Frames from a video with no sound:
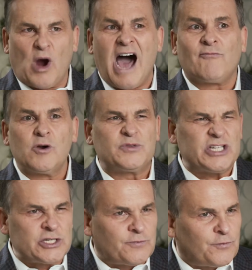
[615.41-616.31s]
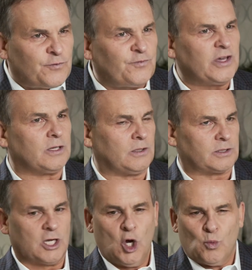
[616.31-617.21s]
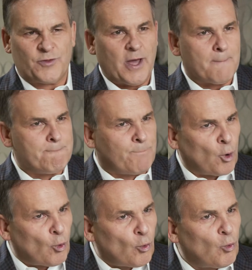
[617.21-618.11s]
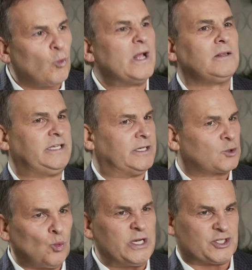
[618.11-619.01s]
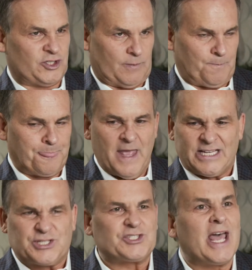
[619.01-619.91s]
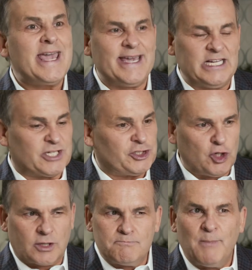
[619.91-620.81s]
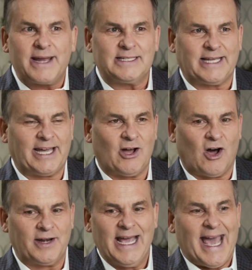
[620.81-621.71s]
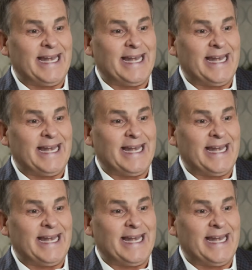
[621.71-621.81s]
Proverbs is filled with brilliant wisdom, sayings that you could meditate on.